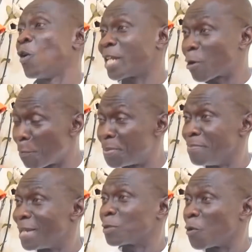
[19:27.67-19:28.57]
all the
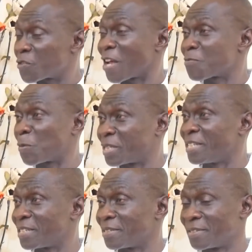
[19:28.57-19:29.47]
complement of
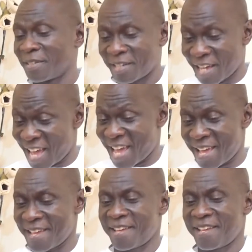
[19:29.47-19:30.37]
transportation,
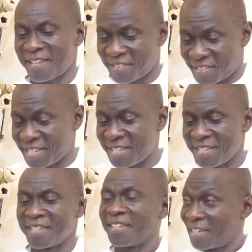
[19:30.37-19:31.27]
air,
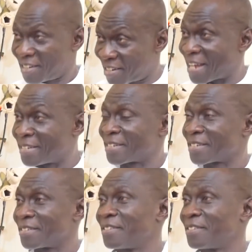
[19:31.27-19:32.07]
sea, land,